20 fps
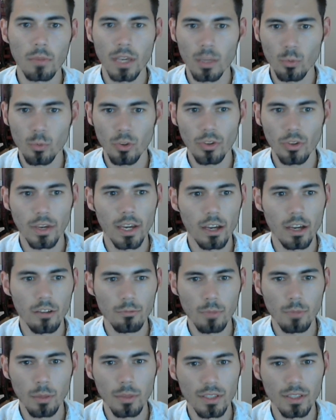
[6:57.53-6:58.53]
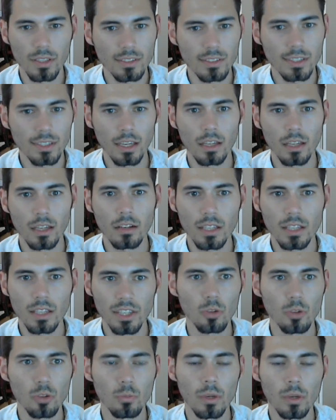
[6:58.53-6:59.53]
where you have maybe 10
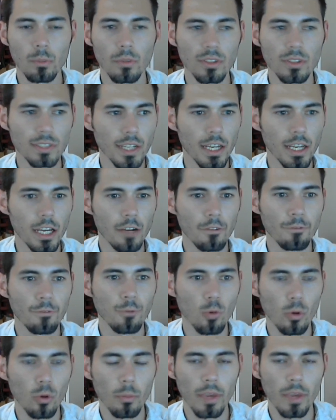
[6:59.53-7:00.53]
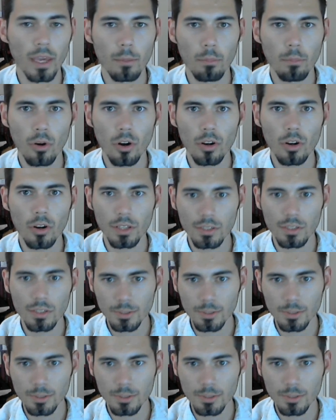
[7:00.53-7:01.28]
guild members that have 4-man parties,